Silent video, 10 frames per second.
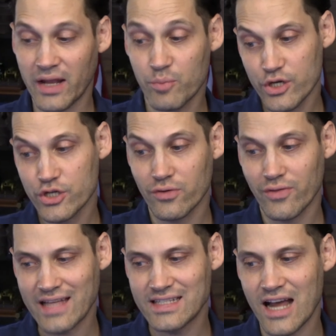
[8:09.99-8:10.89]
And I'm pretty sure
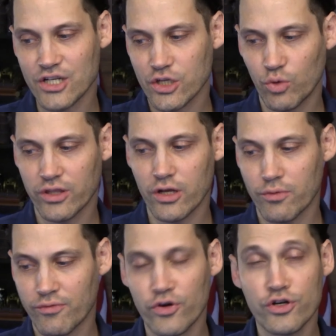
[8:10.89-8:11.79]
that's actually what they're
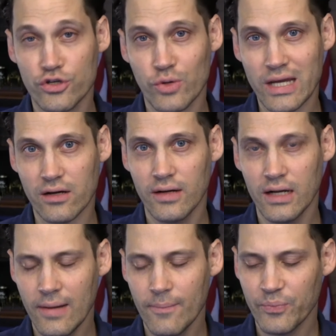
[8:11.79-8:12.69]
referring to here.
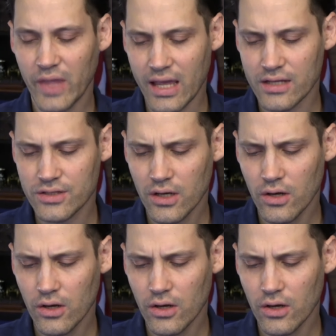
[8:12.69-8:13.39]
And